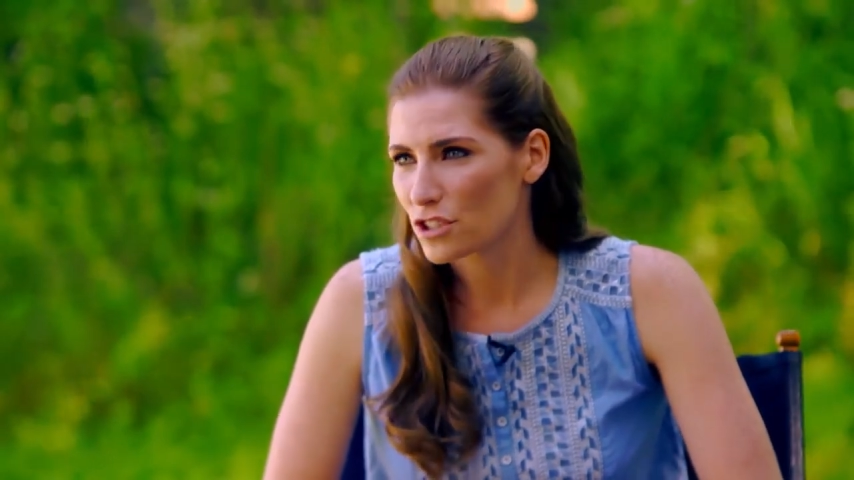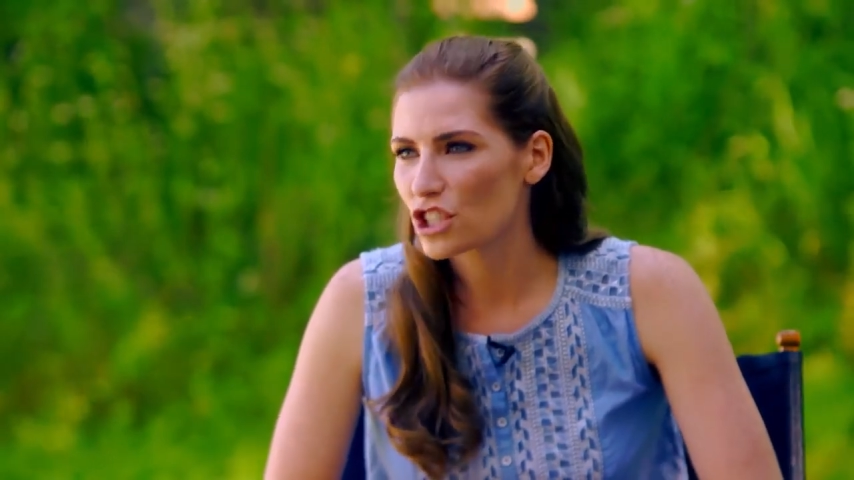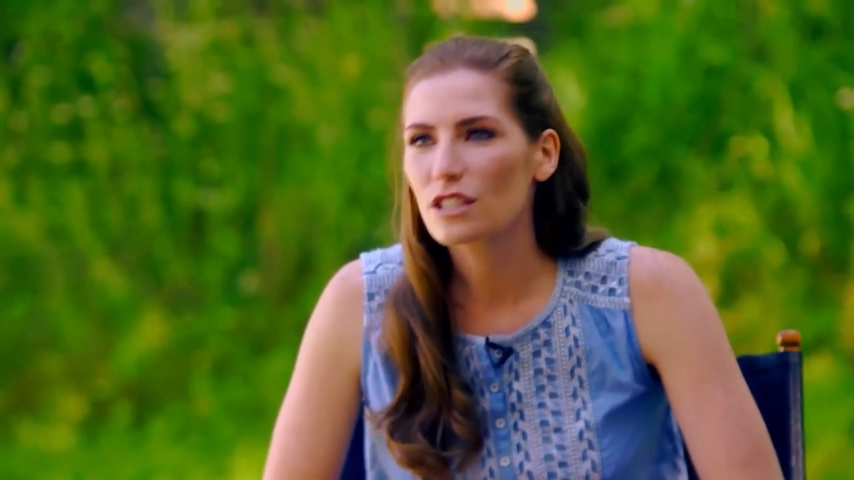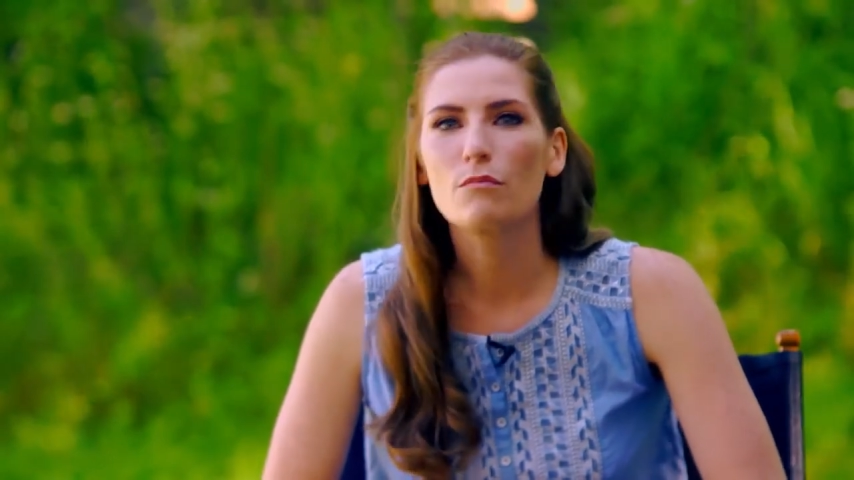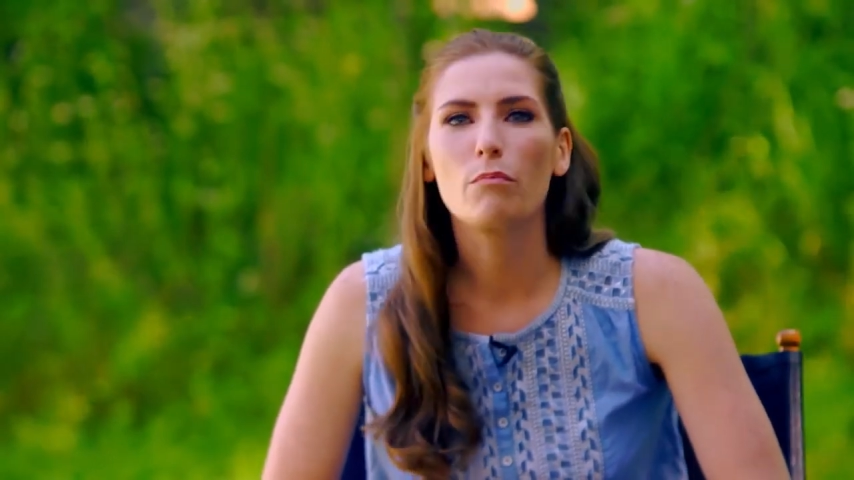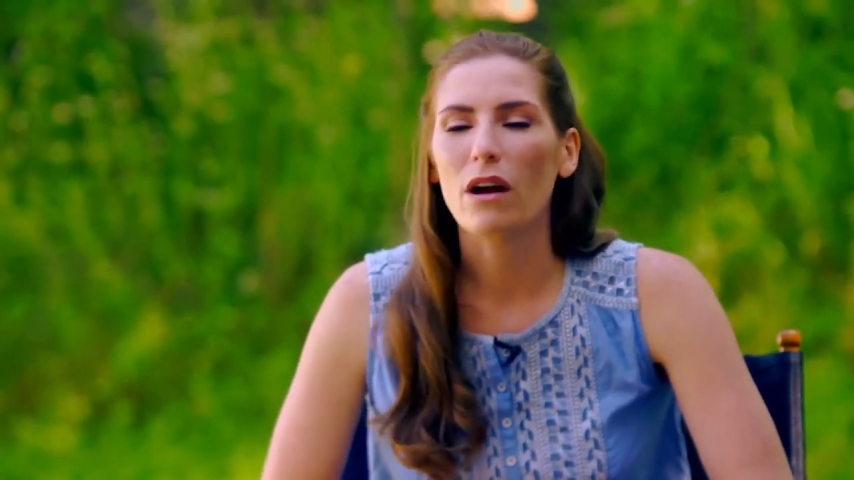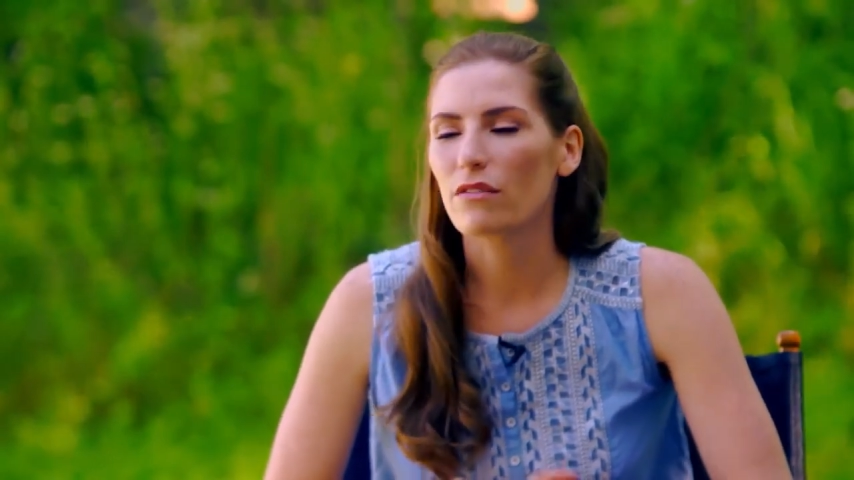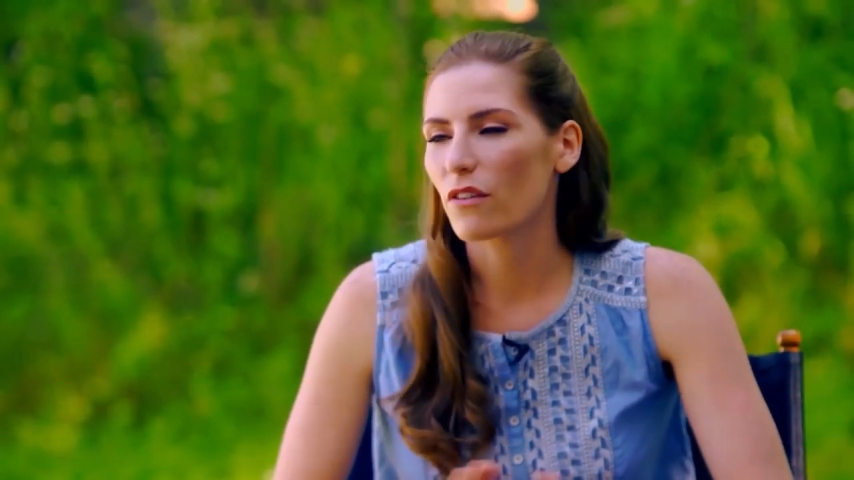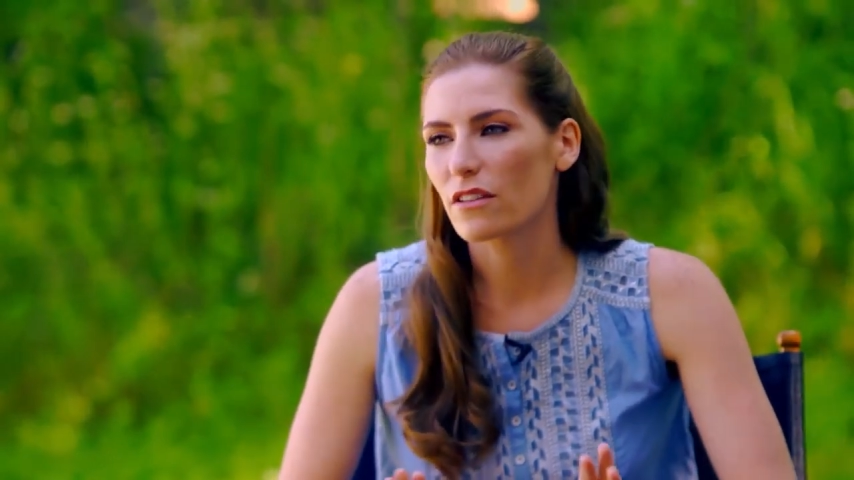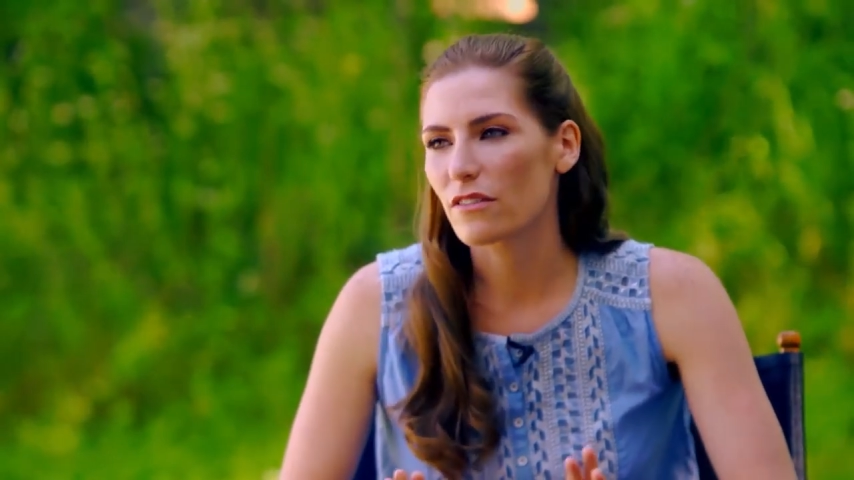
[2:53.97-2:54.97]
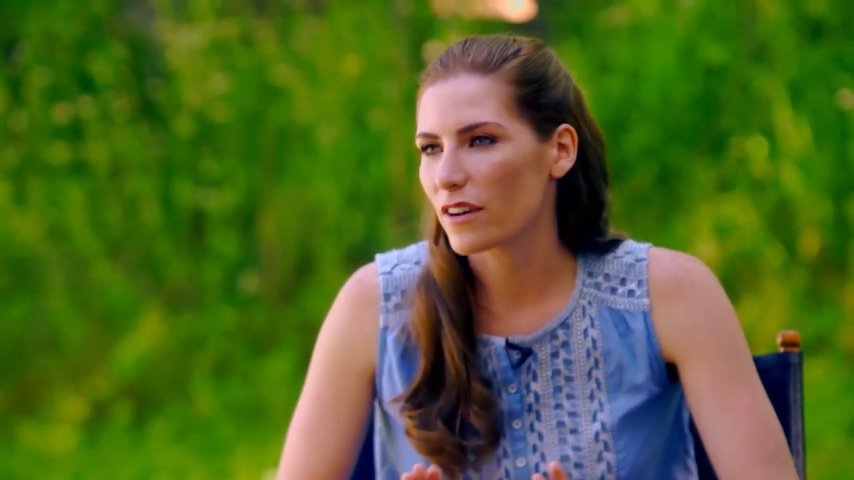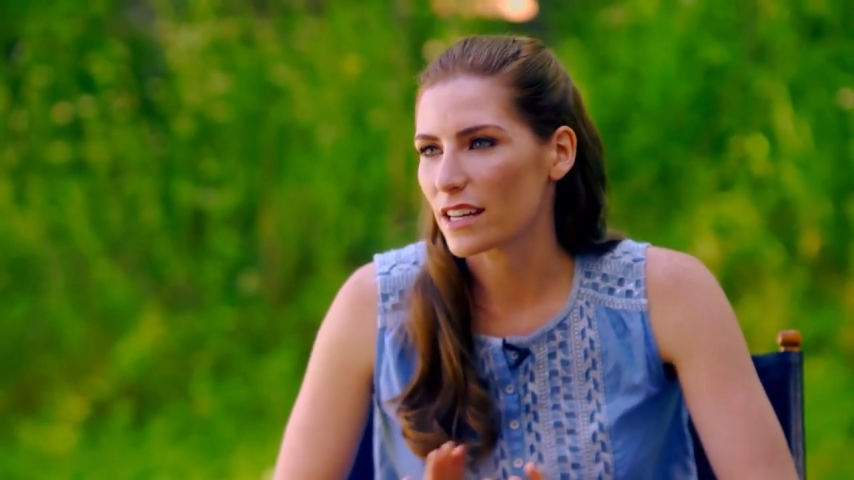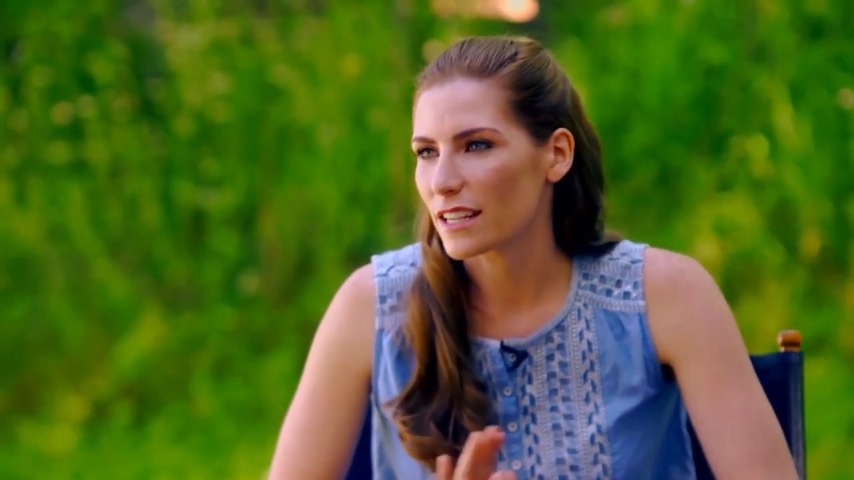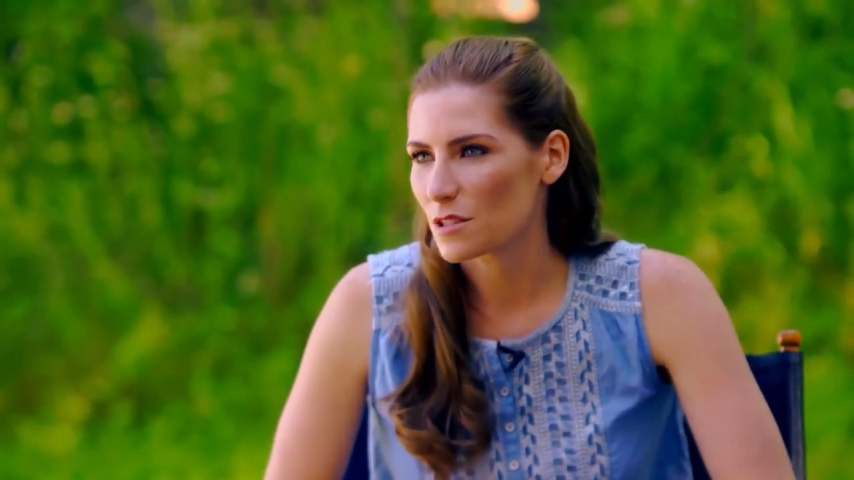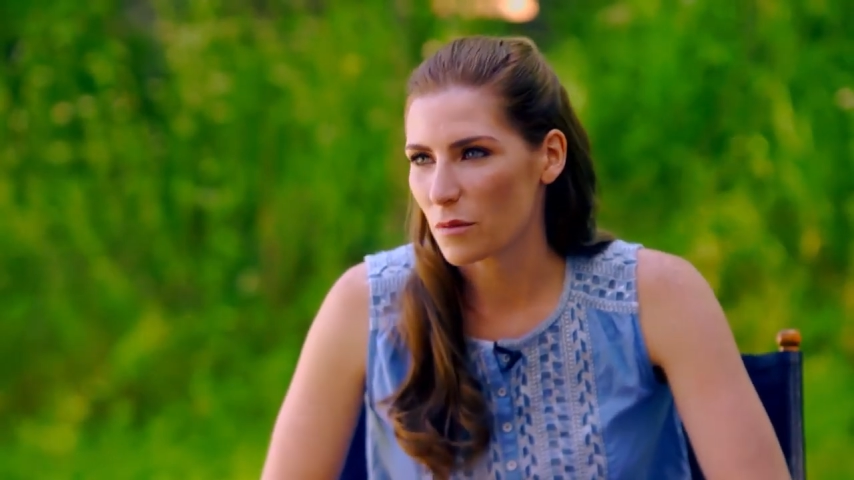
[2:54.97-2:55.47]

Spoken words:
She's by far the funniest